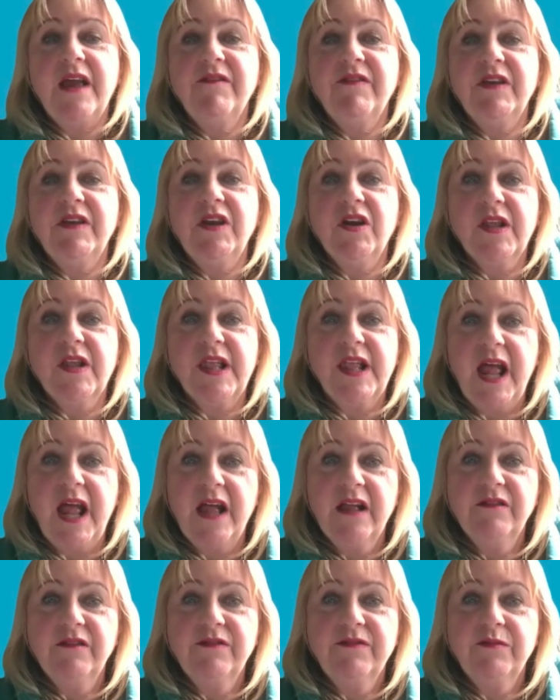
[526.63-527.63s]
saving
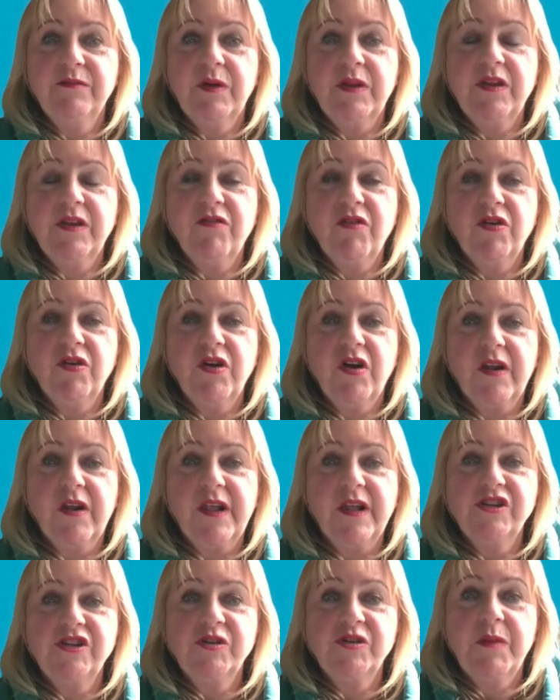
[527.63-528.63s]
yourself with your own
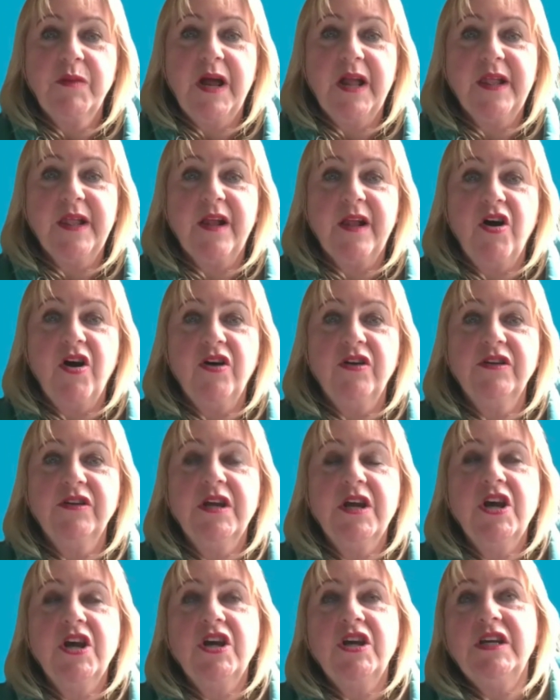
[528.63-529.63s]
oxygen mask
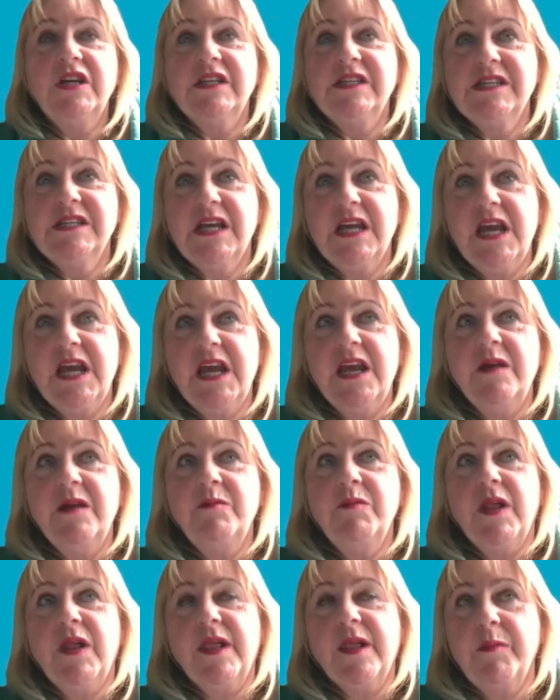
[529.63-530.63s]
on, your
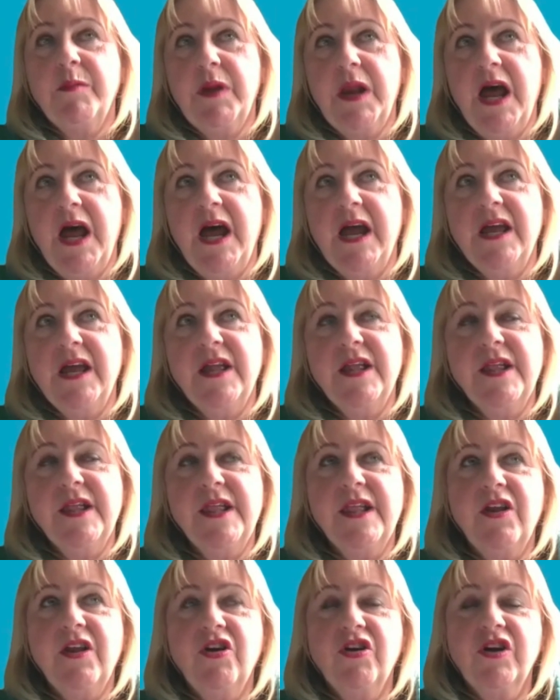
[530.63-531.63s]
team, your
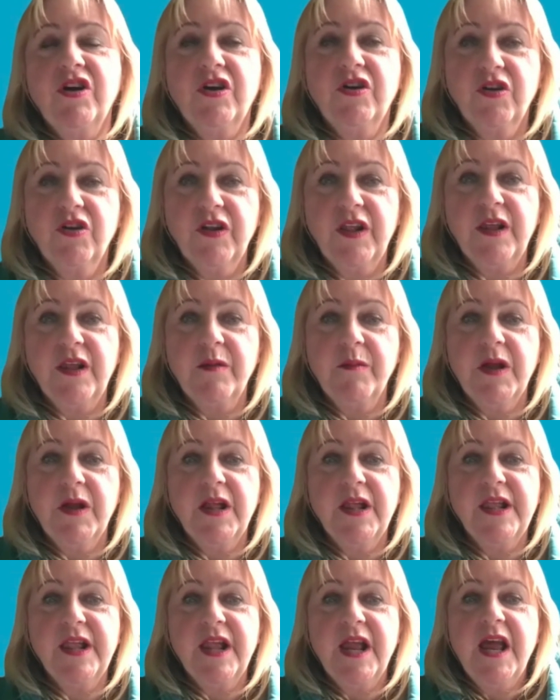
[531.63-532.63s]
suppliers, your
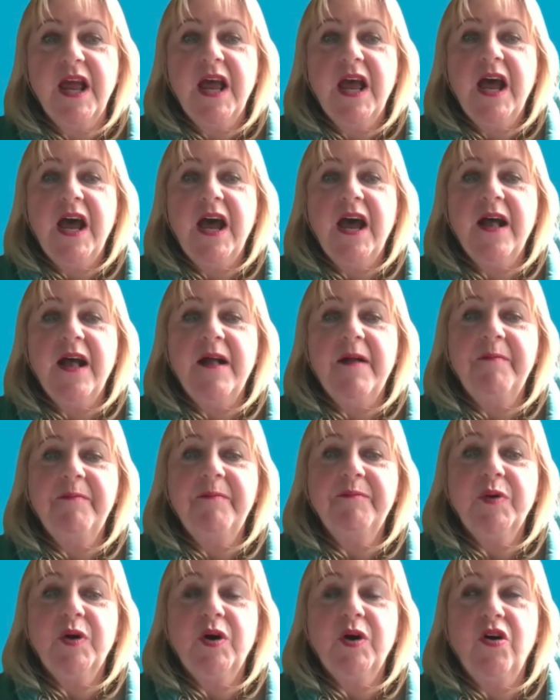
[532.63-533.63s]
customers,
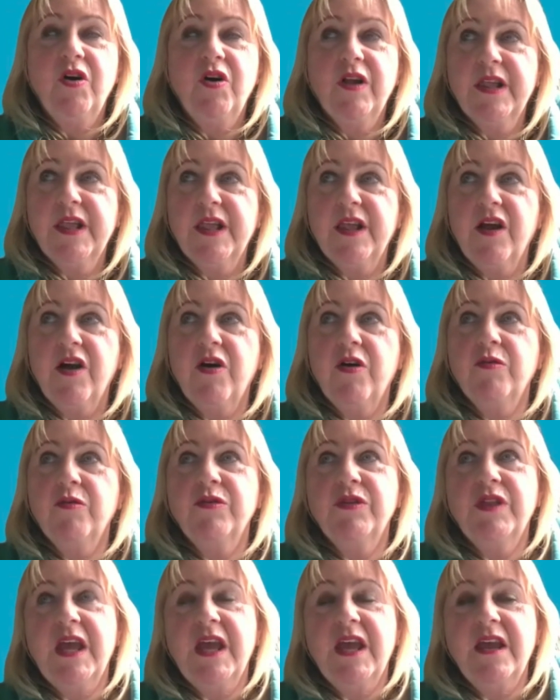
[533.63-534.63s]
but
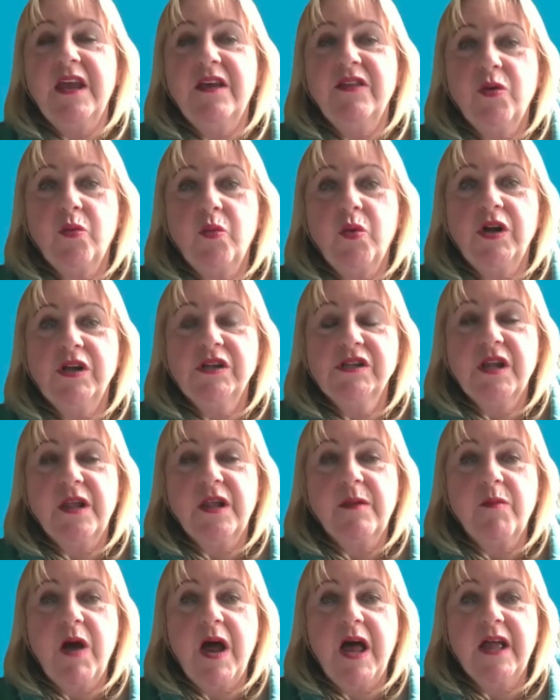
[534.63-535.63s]
also the world
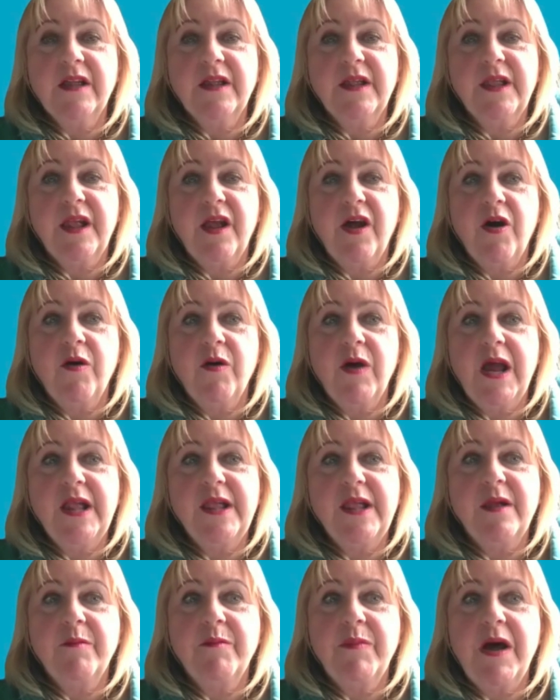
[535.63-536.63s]
as well. So
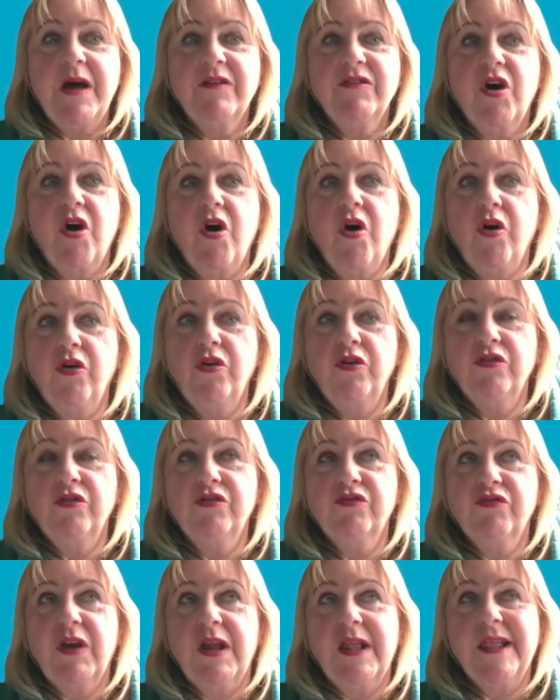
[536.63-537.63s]
it's about the
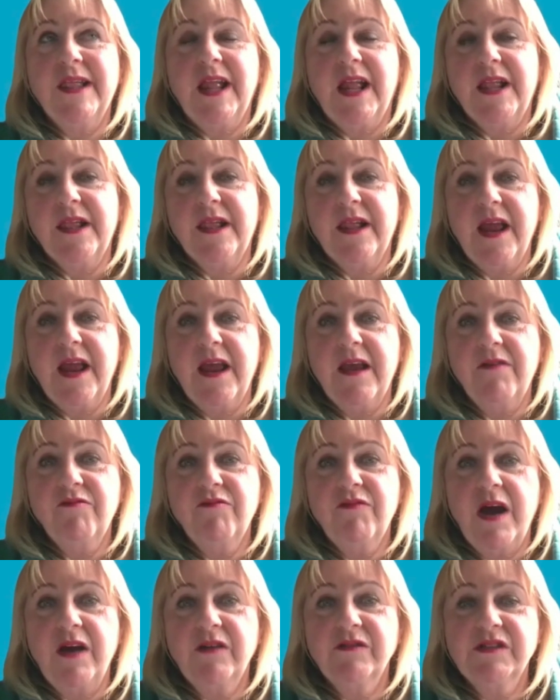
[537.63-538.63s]
whole
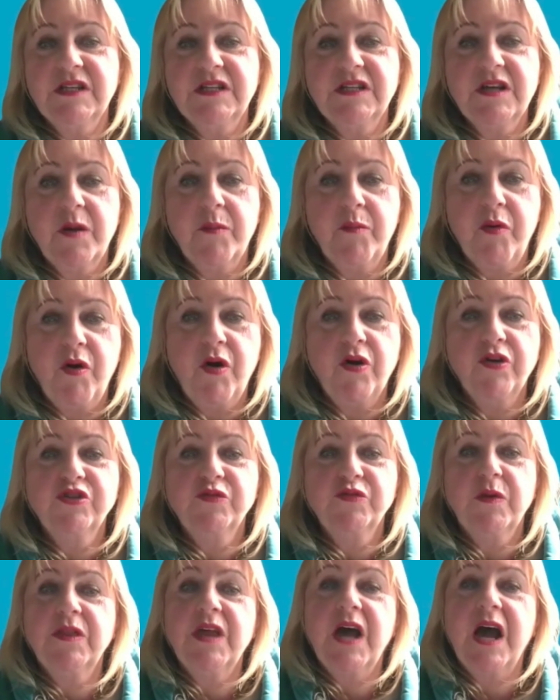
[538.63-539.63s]
360 rounded
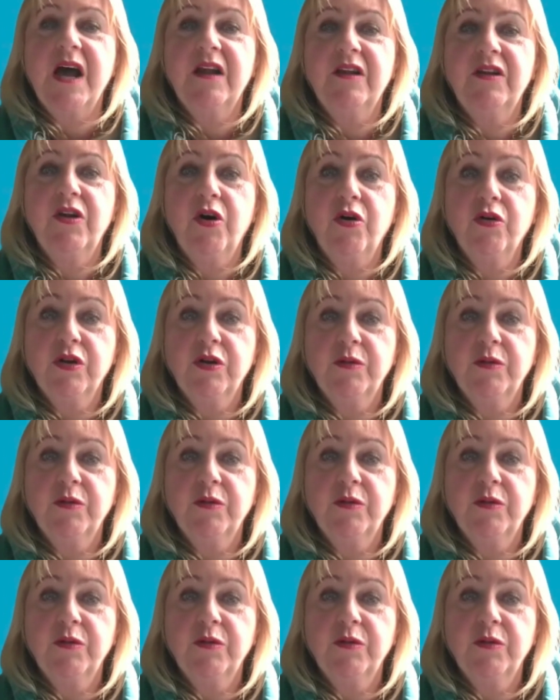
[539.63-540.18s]
approach with that, and